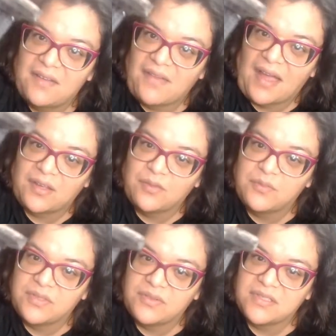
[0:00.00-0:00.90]

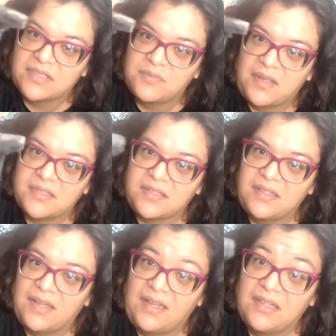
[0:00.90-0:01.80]
vacuumed. It was just basically
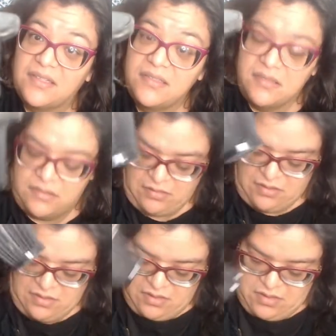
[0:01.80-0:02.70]
like lint.
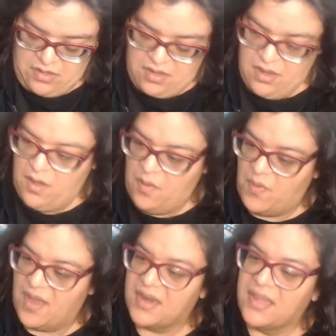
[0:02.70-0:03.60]

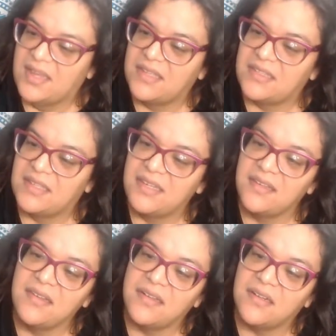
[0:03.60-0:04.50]
But it's
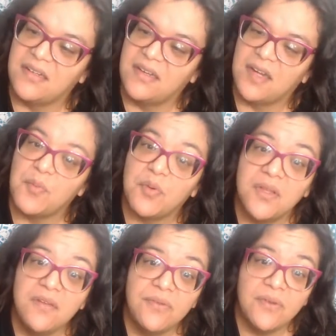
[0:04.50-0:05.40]
easy to clean. I
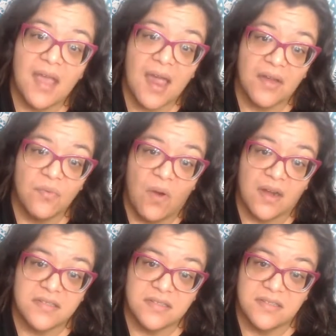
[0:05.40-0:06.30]
believe you can
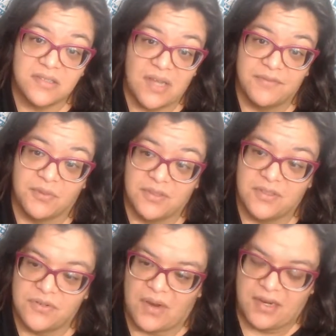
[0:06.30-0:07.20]
wash this. You have to read the
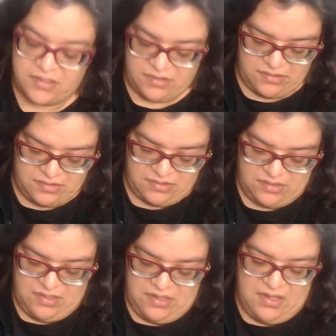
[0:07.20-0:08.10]
directions.
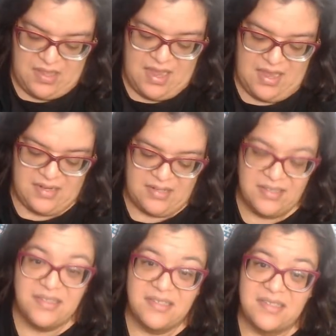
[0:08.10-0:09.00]
And
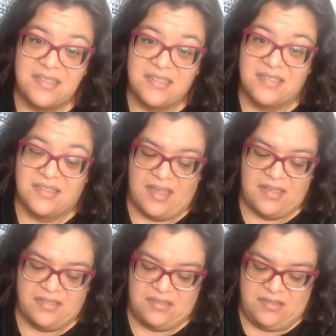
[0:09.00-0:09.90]
it's a decent
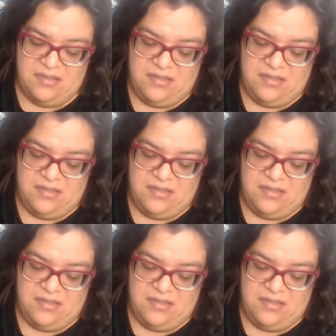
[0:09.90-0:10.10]
size